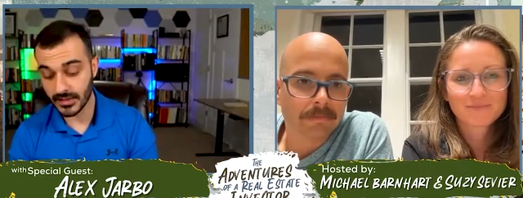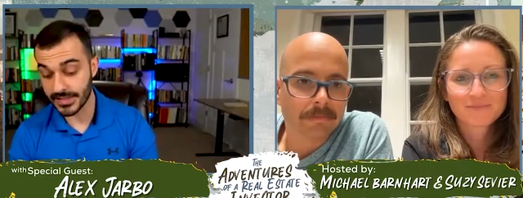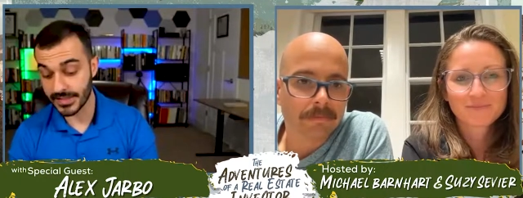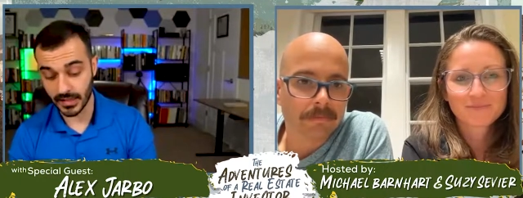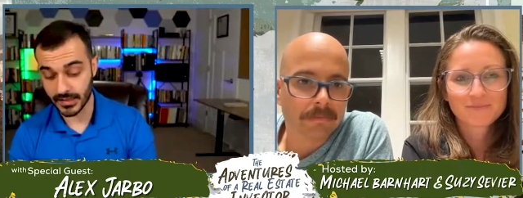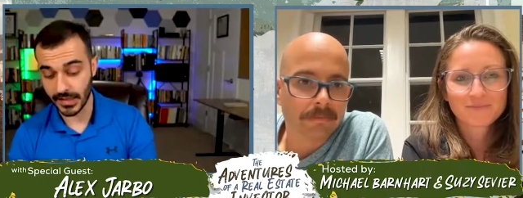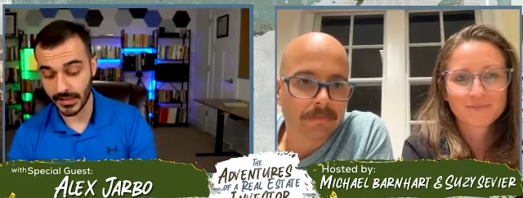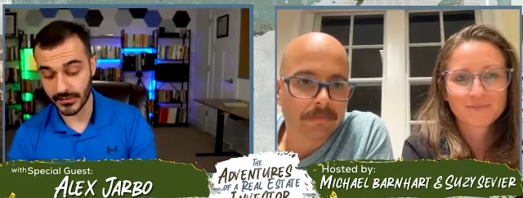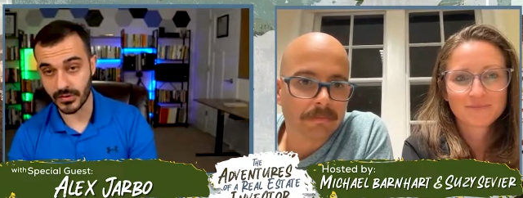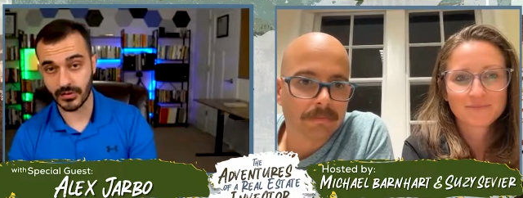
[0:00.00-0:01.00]
Speaker 1: setting
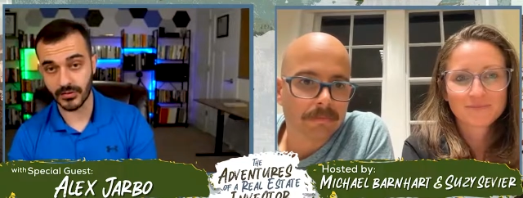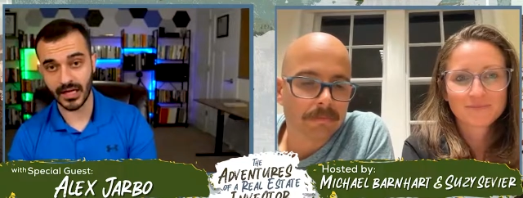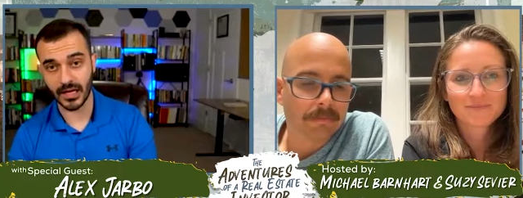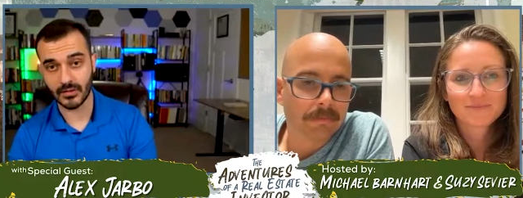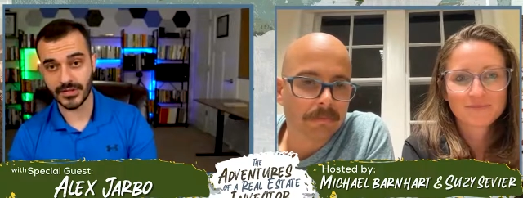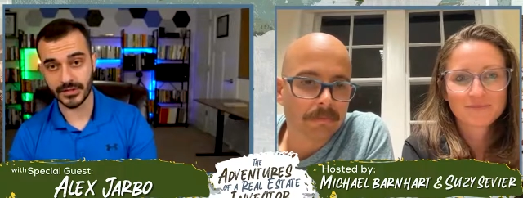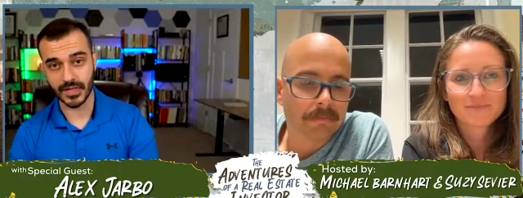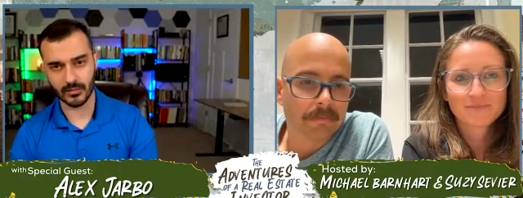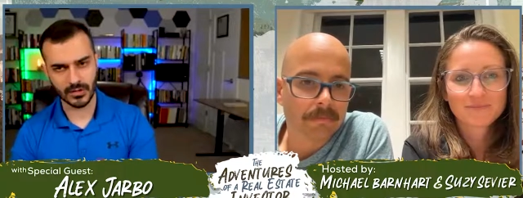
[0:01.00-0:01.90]
aside two to three hours a day.